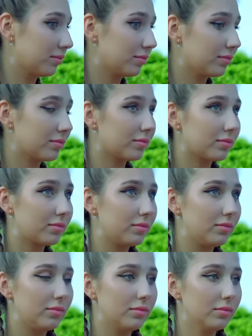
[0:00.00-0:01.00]

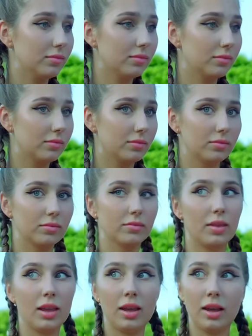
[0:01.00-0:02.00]

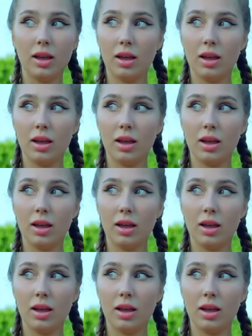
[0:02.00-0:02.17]
[no speech]